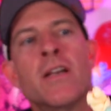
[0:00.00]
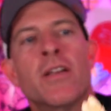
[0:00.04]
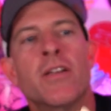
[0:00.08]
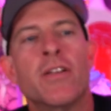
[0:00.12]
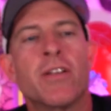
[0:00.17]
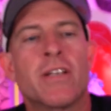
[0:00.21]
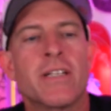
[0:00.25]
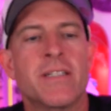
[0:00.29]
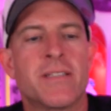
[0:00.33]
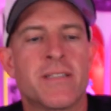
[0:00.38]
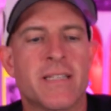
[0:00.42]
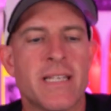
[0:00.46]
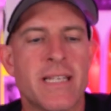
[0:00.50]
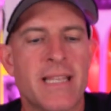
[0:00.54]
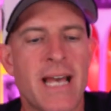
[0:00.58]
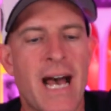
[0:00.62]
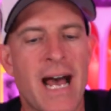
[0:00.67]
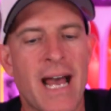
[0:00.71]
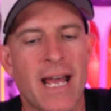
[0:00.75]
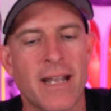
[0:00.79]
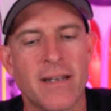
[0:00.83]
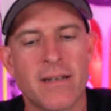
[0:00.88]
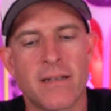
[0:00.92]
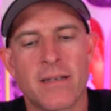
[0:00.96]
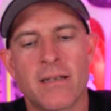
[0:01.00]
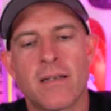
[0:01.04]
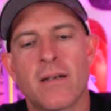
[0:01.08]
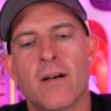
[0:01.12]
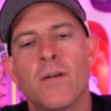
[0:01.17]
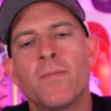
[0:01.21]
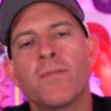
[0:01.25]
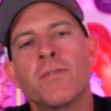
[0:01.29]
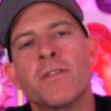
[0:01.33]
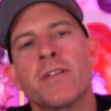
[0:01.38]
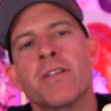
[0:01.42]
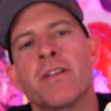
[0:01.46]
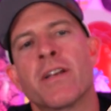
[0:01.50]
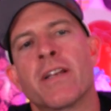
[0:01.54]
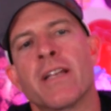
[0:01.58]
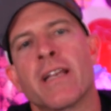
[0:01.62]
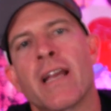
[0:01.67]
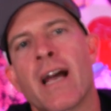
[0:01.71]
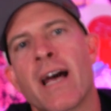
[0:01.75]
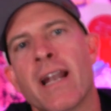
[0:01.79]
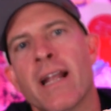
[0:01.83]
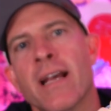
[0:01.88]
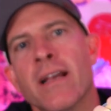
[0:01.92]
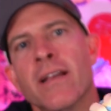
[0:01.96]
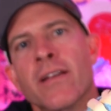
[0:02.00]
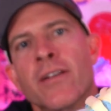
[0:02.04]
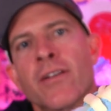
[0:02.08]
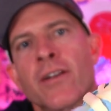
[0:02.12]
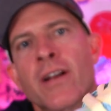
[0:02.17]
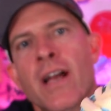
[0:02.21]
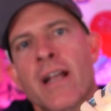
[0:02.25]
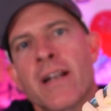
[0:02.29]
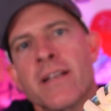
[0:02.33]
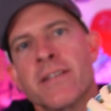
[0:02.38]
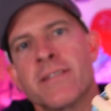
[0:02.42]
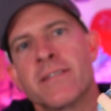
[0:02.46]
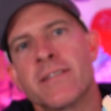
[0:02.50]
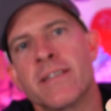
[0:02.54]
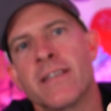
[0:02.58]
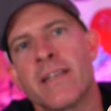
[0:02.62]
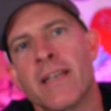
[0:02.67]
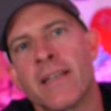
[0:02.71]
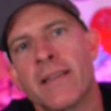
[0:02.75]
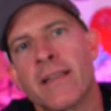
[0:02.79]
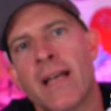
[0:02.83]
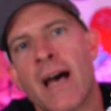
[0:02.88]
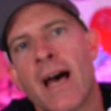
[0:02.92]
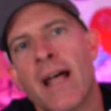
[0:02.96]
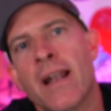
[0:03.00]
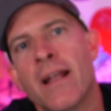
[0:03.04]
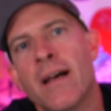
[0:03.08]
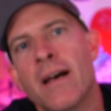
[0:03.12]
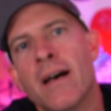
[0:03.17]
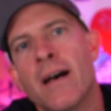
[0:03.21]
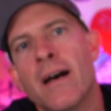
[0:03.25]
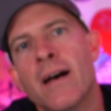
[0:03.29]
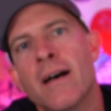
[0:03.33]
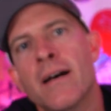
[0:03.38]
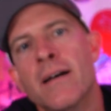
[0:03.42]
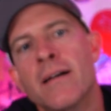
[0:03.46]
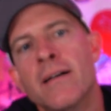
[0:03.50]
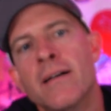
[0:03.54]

You can see that. Hopefully, you're kind of seeing that